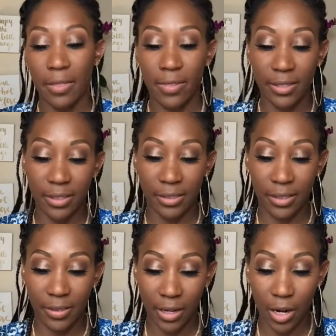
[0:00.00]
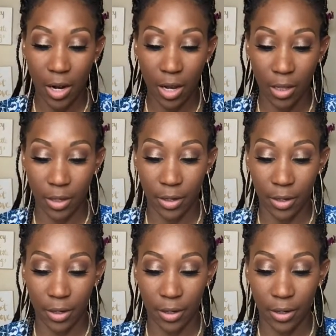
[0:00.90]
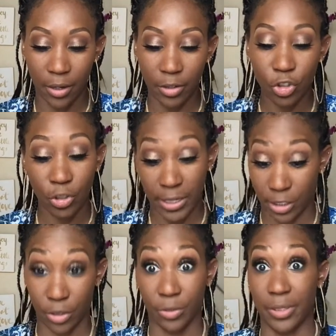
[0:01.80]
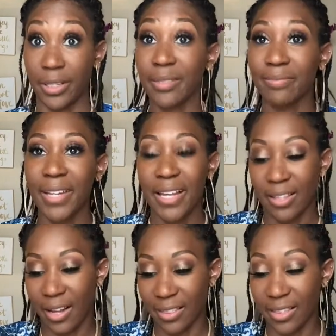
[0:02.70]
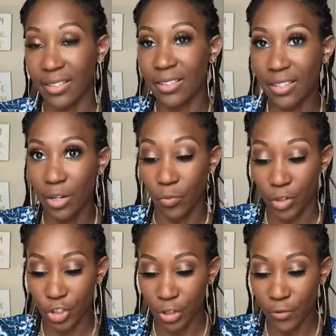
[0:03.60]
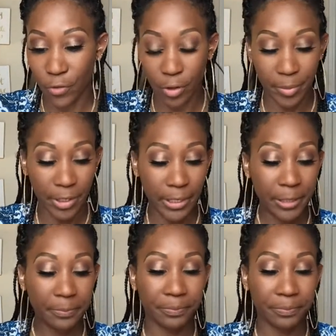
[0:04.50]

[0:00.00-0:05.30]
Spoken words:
This is in the color translucent. This is the original formula.